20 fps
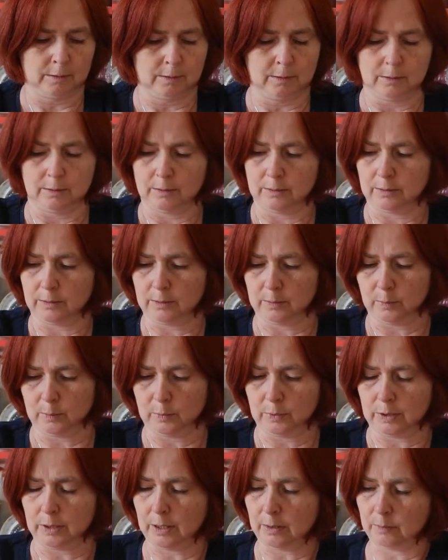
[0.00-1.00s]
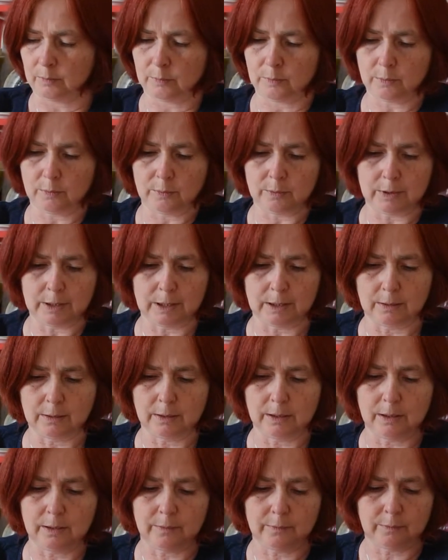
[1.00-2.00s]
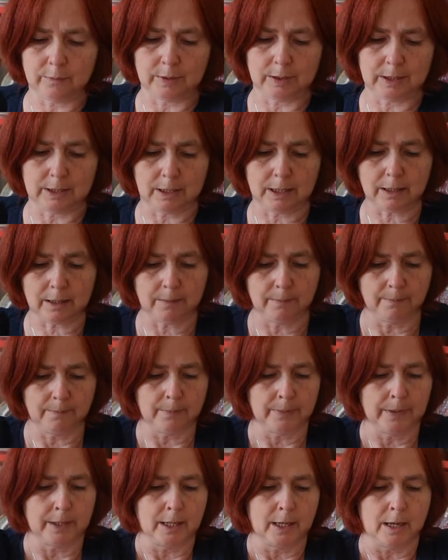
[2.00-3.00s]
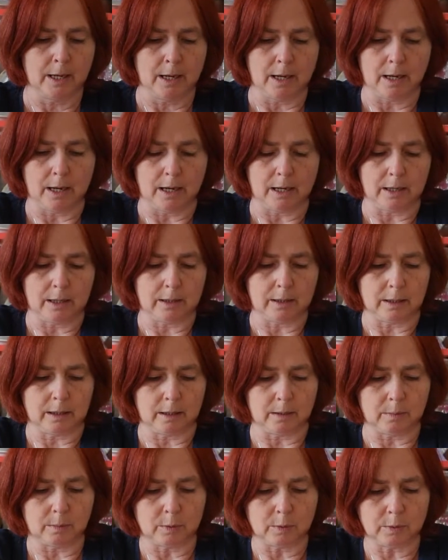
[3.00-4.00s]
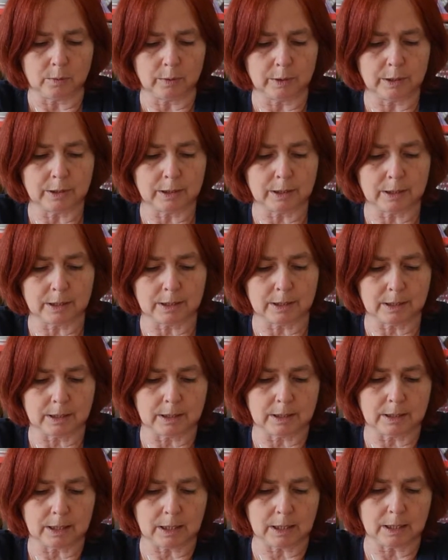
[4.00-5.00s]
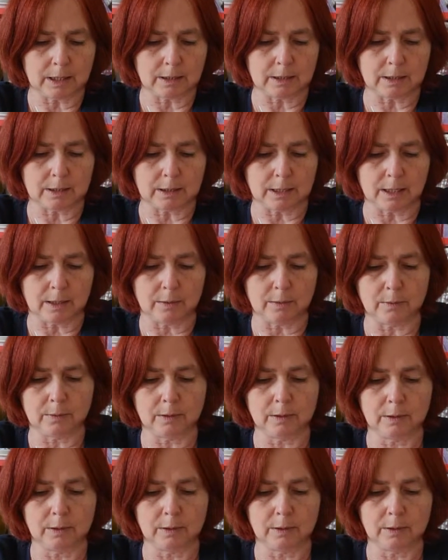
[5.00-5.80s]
Put that roll down there for a sec. And I'm going to stick it down